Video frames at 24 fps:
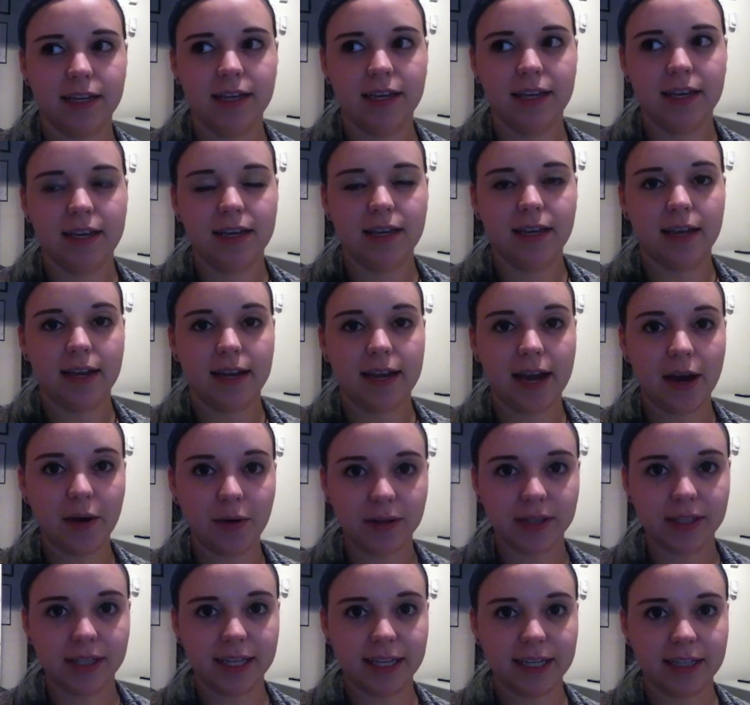an hour
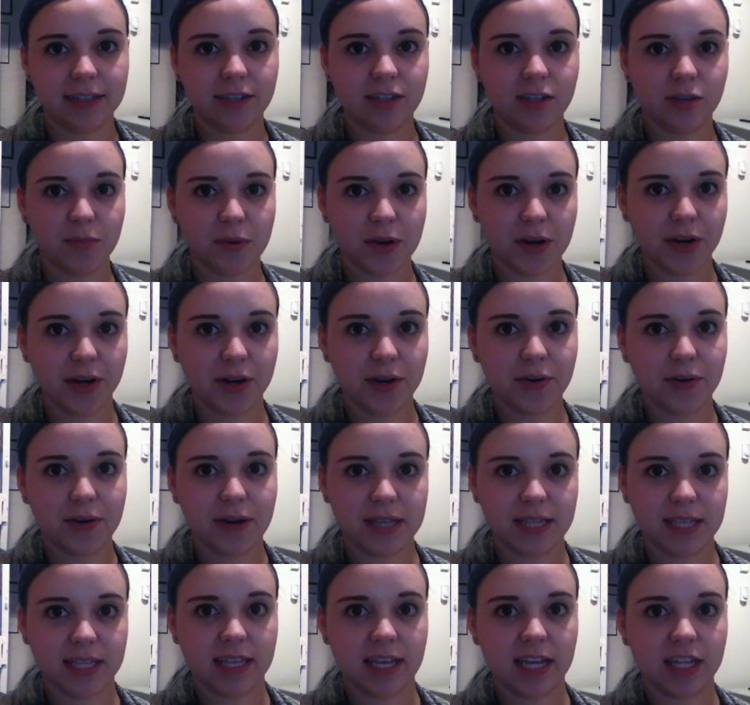late tomorrow, and that
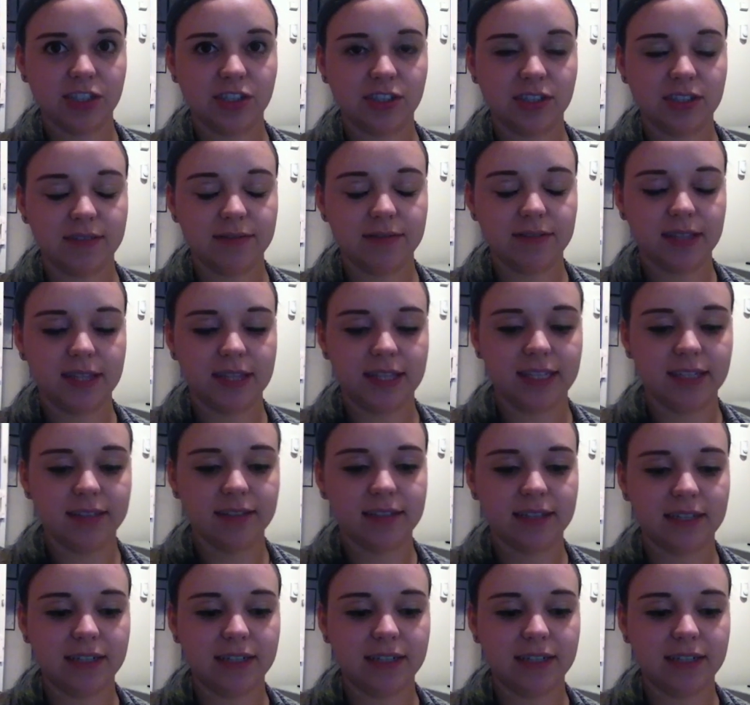should even things out.